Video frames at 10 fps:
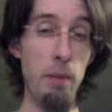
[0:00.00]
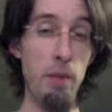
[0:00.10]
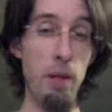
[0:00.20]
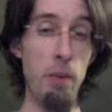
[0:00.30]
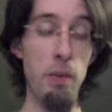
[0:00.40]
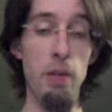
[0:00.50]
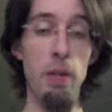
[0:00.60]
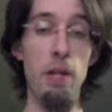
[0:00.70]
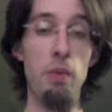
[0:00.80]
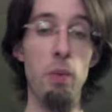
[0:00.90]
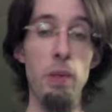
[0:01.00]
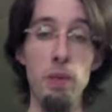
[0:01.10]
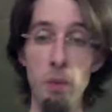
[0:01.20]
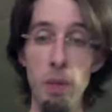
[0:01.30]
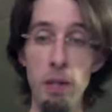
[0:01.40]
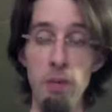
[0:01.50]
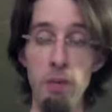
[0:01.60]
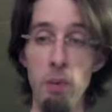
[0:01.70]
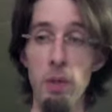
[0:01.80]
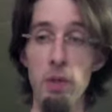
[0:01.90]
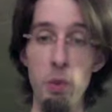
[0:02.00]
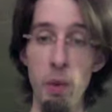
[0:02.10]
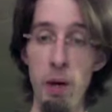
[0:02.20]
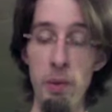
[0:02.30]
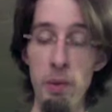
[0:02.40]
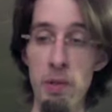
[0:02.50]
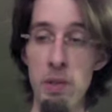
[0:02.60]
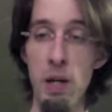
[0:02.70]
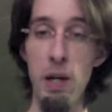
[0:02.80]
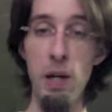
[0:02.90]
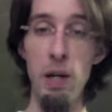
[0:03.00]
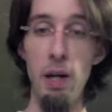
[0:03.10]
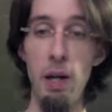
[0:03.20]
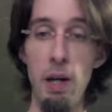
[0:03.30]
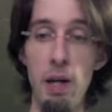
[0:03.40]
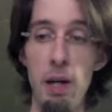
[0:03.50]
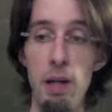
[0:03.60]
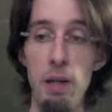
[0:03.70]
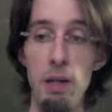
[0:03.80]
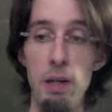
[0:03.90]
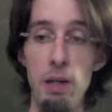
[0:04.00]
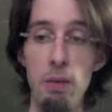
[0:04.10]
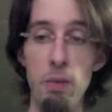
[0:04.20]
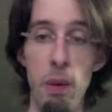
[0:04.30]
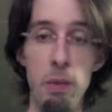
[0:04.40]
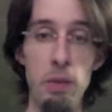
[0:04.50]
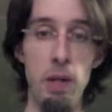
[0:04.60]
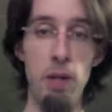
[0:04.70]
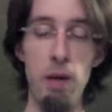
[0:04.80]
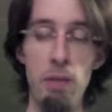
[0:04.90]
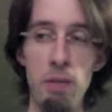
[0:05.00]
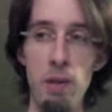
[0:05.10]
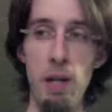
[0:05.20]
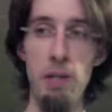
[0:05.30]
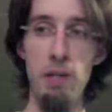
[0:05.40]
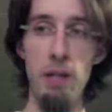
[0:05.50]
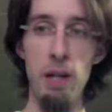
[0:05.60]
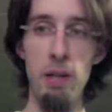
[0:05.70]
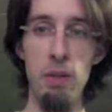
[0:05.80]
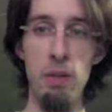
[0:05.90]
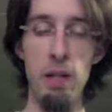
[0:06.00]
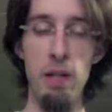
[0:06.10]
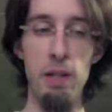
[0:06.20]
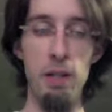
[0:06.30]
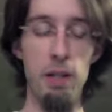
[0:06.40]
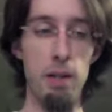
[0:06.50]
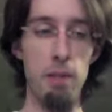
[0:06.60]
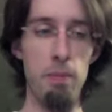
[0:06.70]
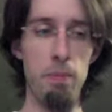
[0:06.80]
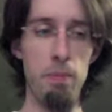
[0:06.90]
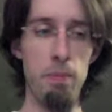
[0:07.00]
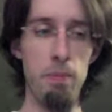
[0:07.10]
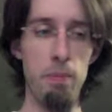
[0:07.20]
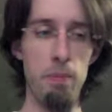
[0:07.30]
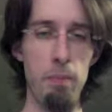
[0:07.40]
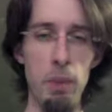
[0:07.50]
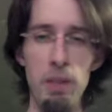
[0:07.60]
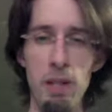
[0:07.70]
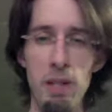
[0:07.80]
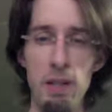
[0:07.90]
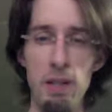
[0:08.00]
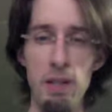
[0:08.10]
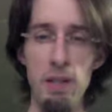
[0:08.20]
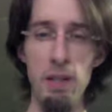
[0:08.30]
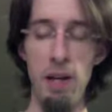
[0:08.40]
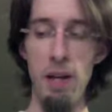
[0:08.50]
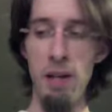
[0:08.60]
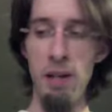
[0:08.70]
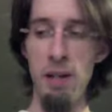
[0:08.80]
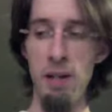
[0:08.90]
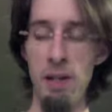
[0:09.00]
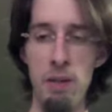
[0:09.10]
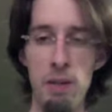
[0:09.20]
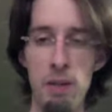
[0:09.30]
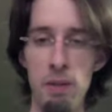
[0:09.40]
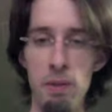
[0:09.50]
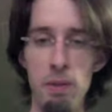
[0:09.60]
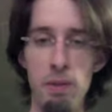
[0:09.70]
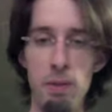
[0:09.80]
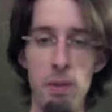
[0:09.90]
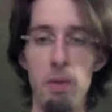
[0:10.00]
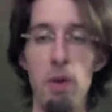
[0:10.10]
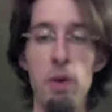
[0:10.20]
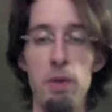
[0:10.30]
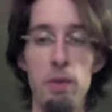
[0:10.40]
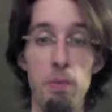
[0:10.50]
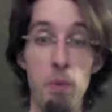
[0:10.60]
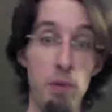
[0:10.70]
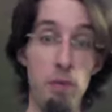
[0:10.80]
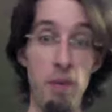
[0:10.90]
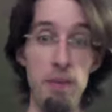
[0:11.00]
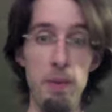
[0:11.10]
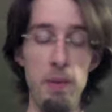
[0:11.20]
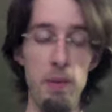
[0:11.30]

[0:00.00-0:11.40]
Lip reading: I went to class once a week for 2 hours. Uh, when I was looking around for classes, I looked at Berlitz and another, larger, more famous